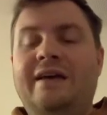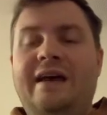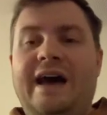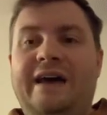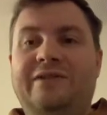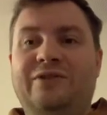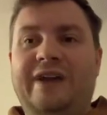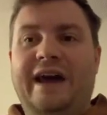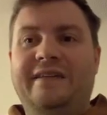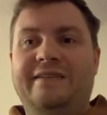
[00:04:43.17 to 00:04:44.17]
add to
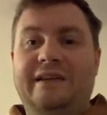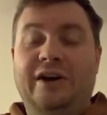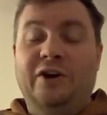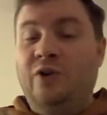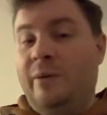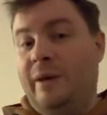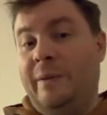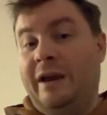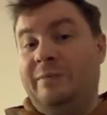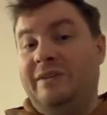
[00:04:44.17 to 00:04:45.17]
that Lakurun
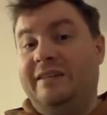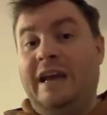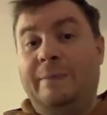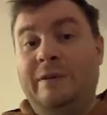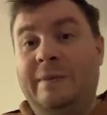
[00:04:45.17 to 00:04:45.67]
Bebekman's captain